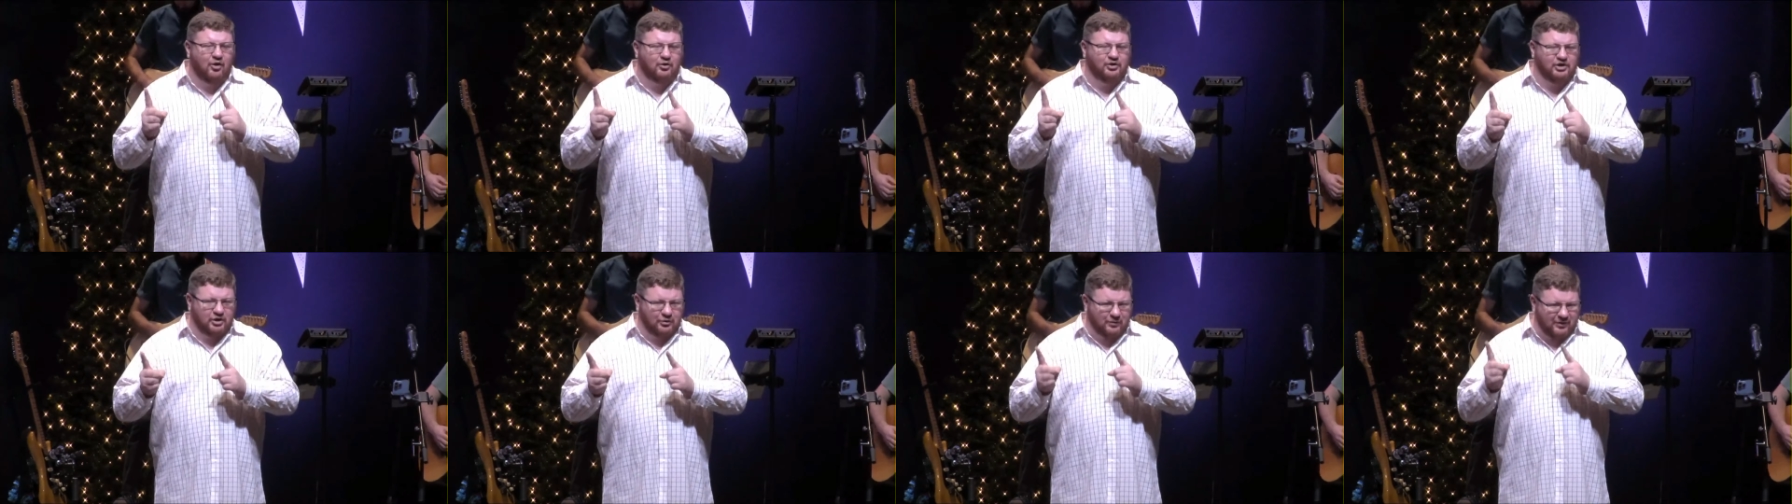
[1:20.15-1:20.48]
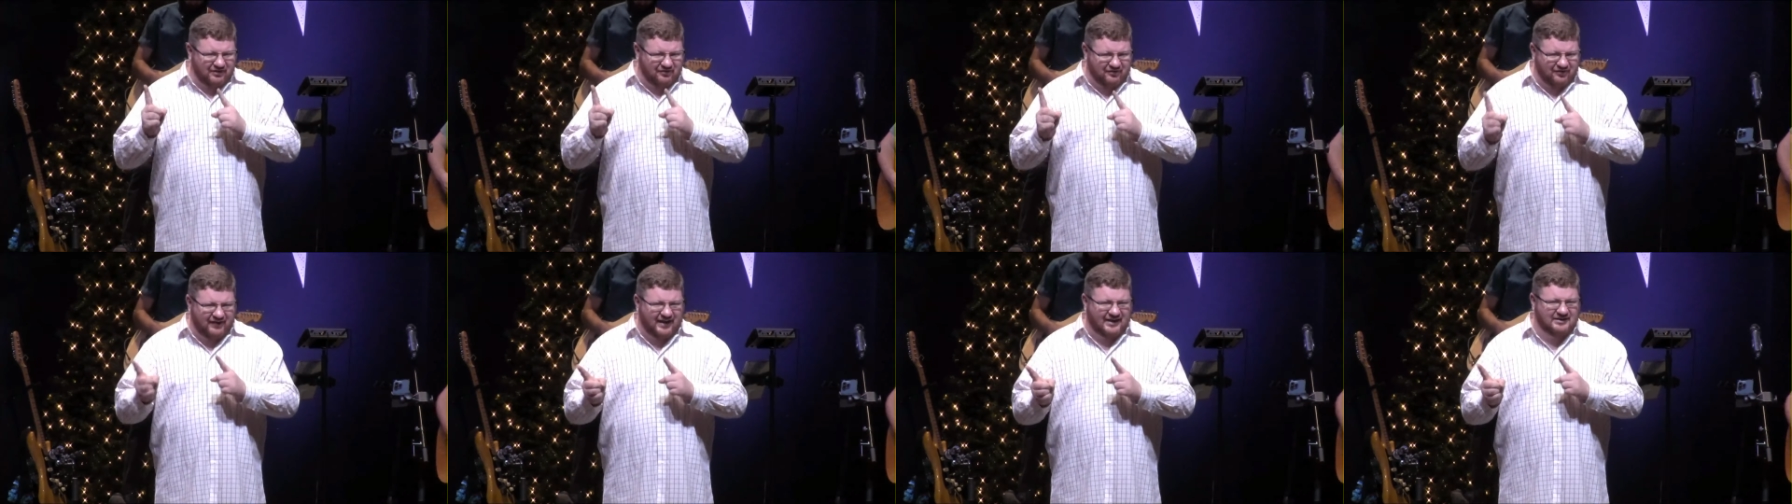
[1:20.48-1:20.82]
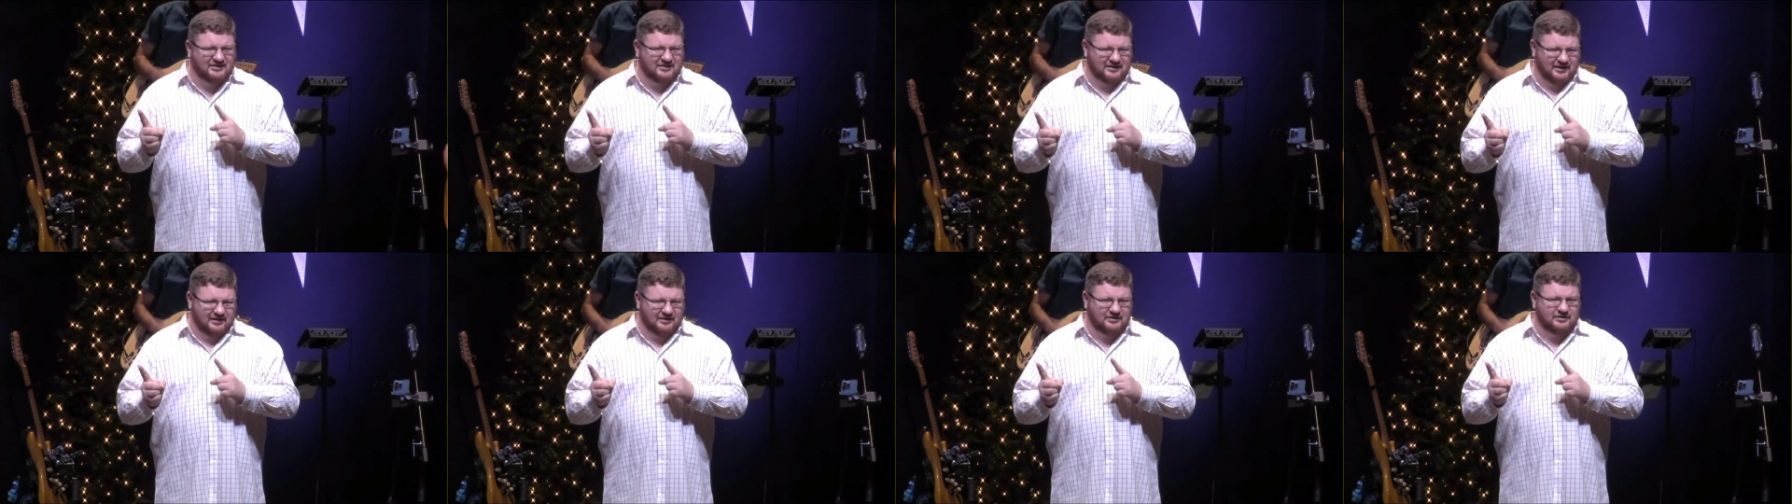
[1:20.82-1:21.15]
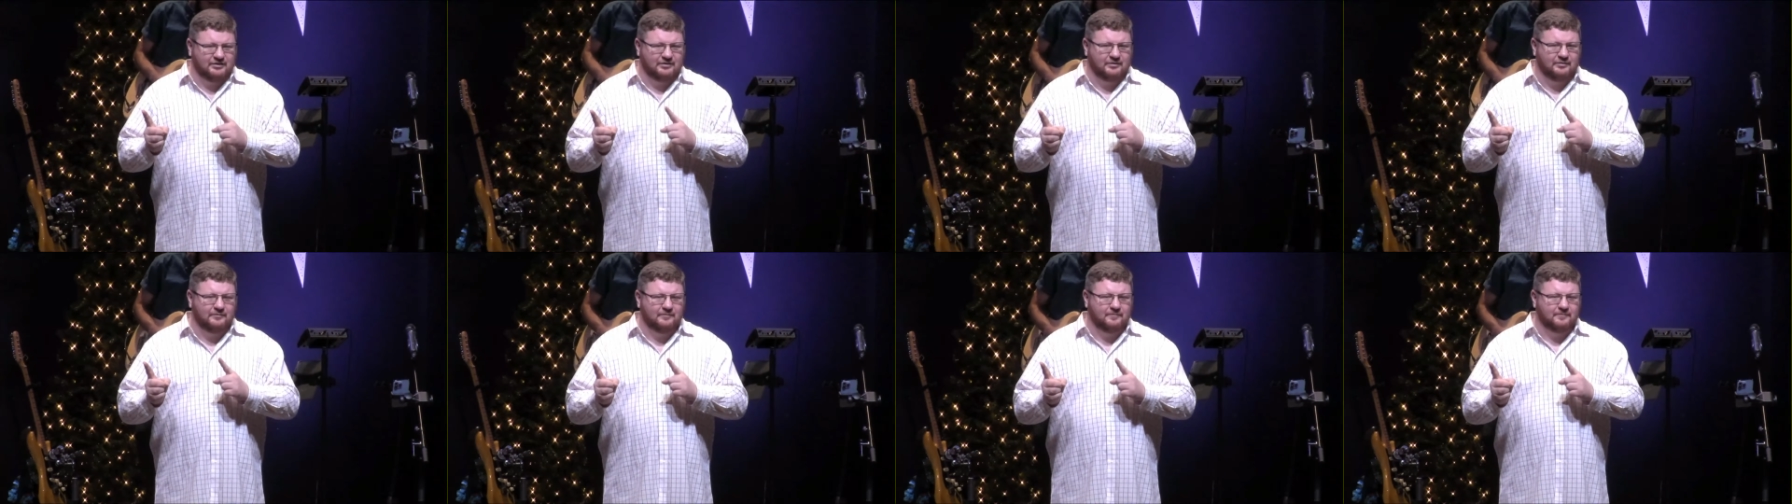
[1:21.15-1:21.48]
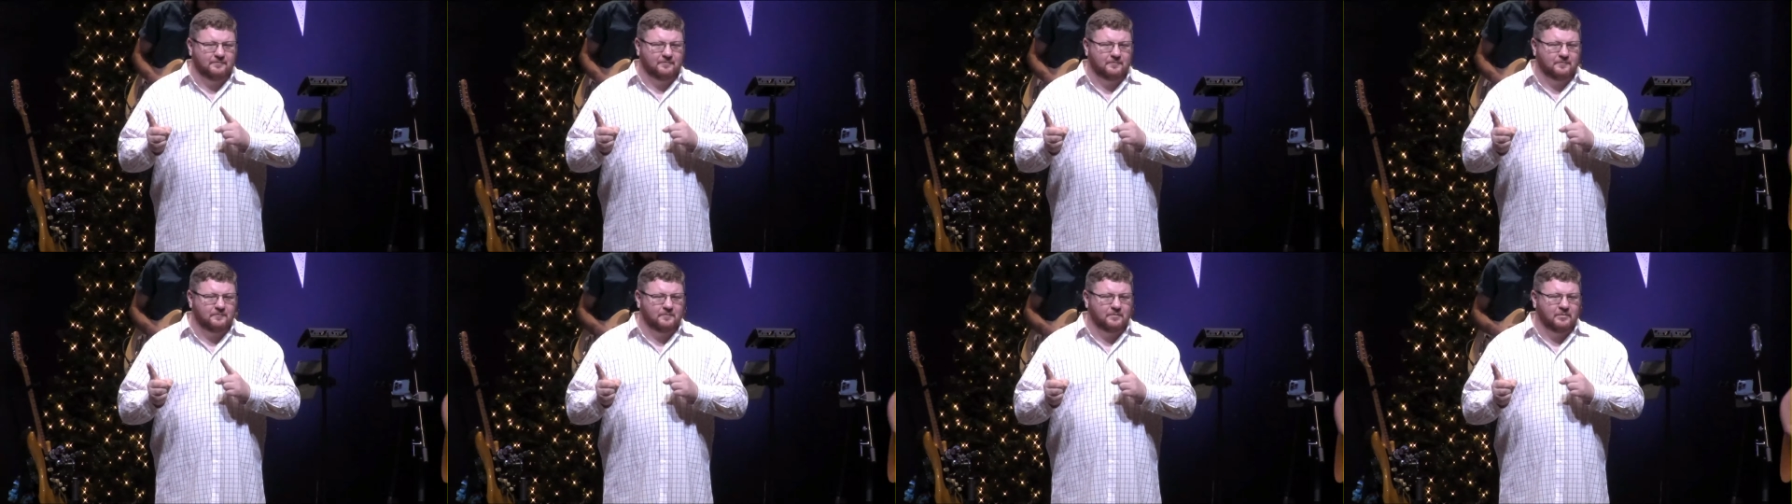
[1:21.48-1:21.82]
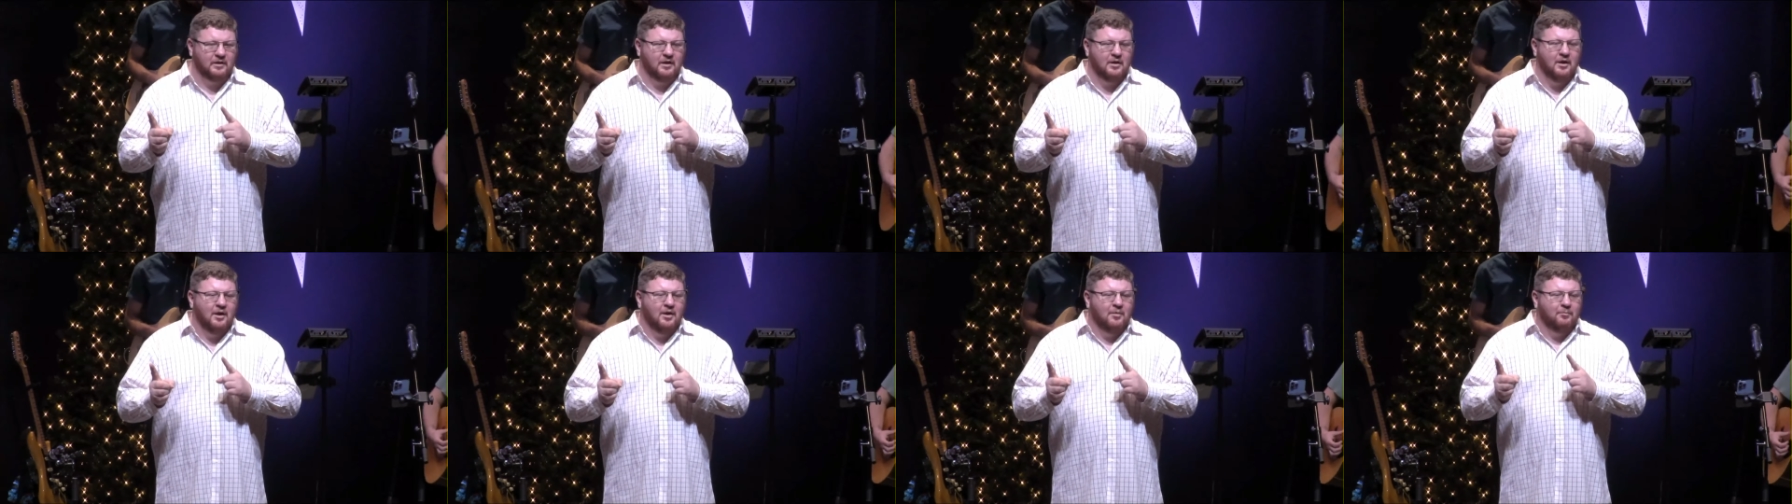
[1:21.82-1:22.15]
you invest
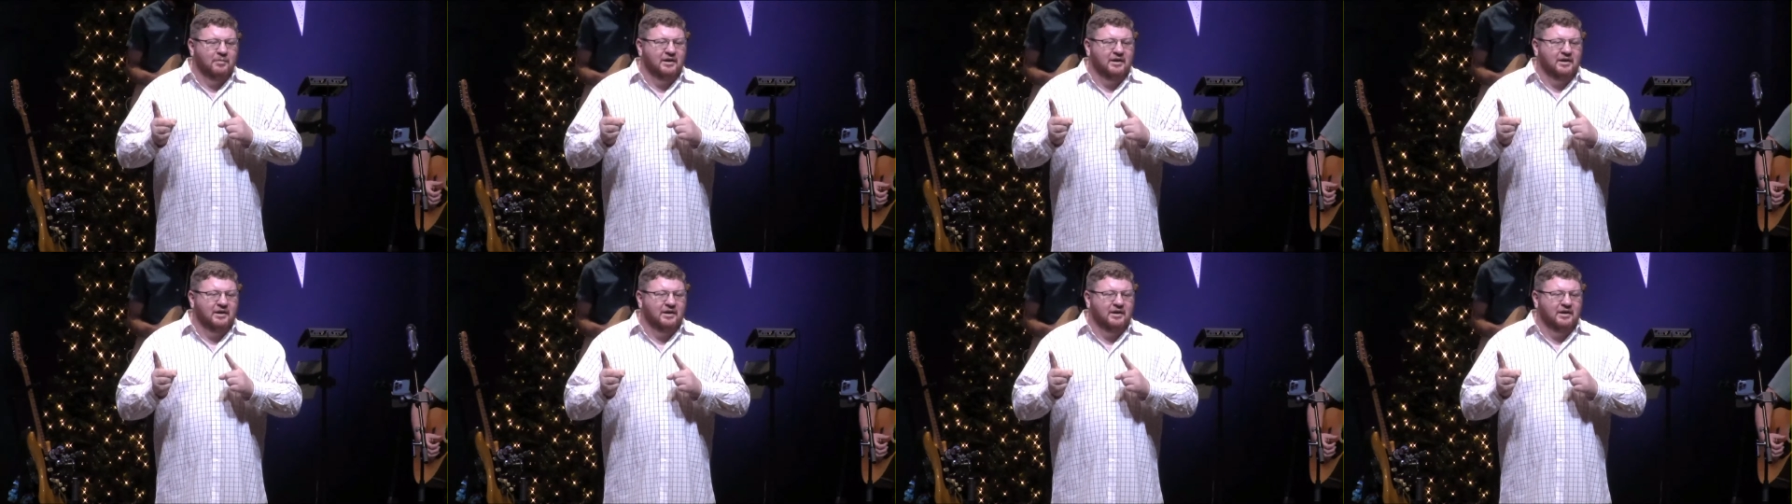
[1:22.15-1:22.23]
it.